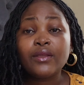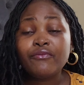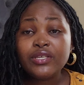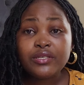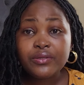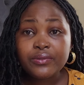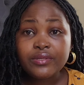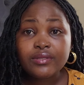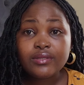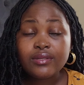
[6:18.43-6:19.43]

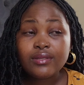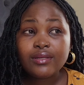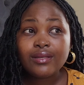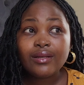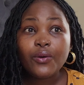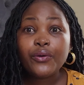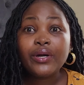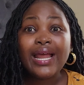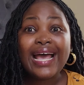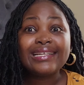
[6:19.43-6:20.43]
videos
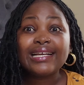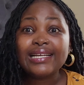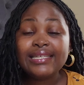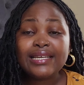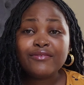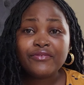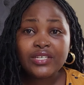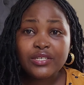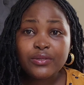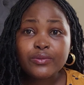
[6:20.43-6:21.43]
or uncleared
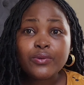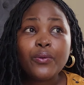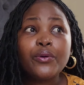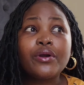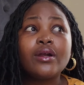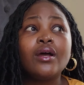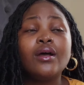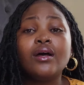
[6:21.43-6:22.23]
videos or